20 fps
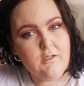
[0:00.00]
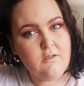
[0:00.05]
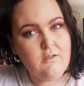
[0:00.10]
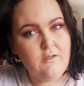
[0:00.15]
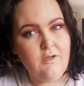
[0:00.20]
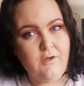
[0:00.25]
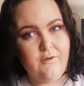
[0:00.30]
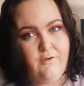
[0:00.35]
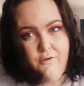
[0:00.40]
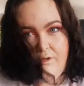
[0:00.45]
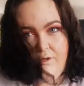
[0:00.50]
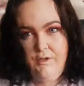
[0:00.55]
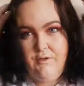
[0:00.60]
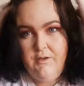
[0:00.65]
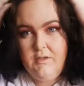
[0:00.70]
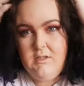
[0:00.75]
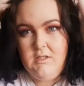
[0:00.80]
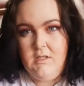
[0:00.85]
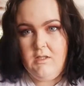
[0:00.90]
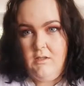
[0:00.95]
I only got
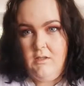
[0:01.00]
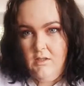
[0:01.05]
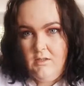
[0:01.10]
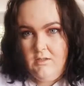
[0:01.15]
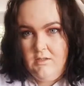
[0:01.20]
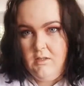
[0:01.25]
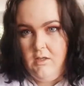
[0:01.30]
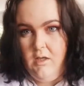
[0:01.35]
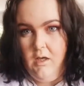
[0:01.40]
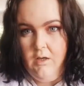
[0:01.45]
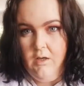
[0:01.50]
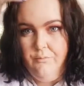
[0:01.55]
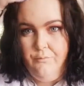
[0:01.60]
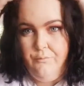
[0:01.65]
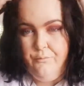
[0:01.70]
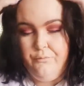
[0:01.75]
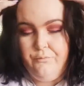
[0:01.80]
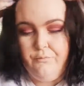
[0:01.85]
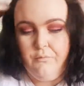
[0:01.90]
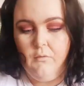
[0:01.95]
it done yesterday.
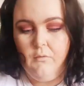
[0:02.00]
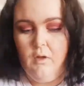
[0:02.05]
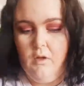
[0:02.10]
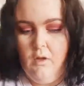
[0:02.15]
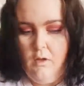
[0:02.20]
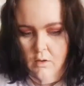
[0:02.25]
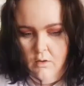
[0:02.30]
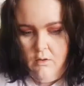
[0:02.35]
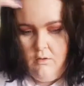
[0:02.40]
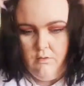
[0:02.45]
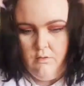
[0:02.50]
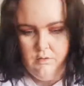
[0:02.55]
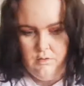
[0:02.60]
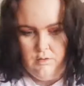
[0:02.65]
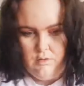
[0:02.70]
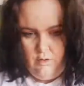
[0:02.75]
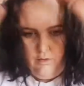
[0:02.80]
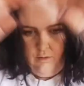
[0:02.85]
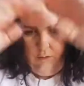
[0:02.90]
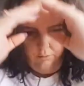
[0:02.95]

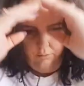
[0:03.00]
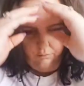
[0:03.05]
So